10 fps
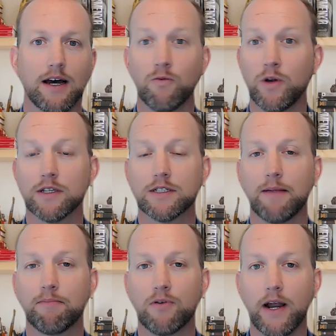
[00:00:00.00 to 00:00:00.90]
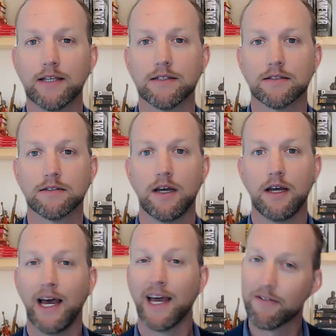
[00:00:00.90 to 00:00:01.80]
on real estate prices,
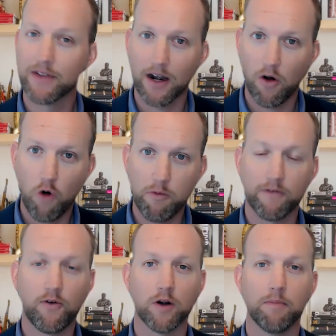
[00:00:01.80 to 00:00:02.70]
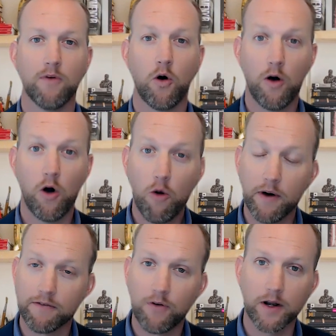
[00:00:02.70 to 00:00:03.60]
given that home
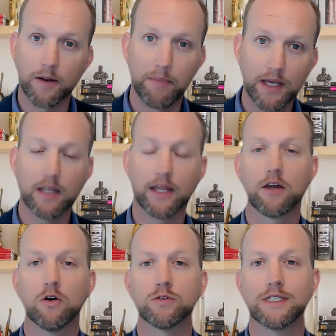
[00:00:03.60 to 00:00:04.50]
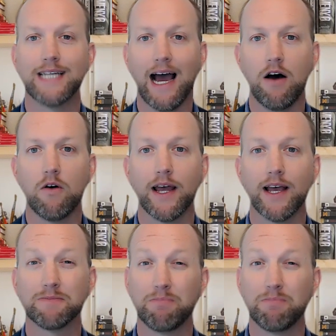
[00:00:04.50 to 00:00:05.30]
affordability goes down as